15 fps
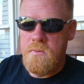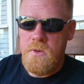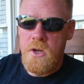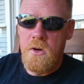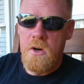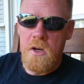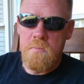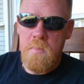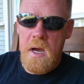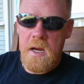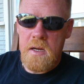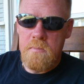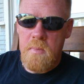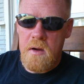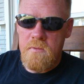You can look
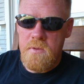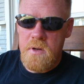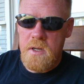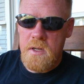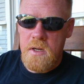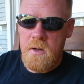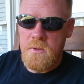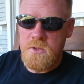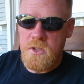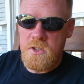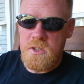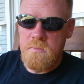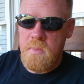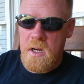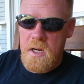back in my videos,
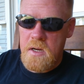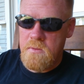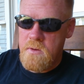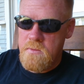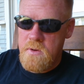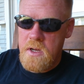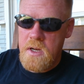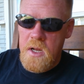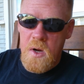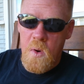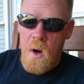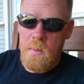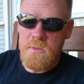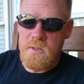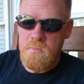just about every
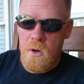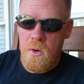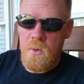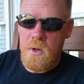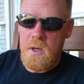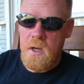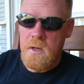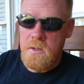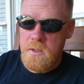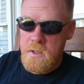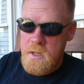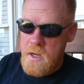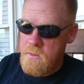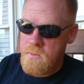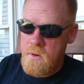video I'm smoking a
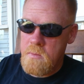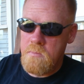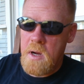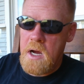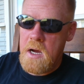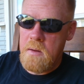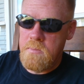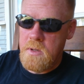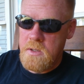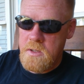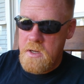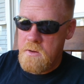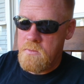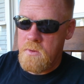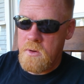different pipe, a
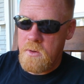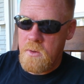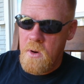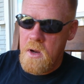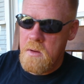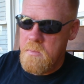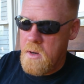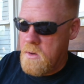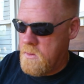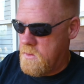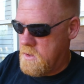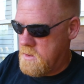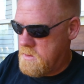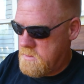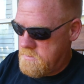different
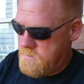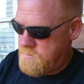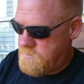Graybow.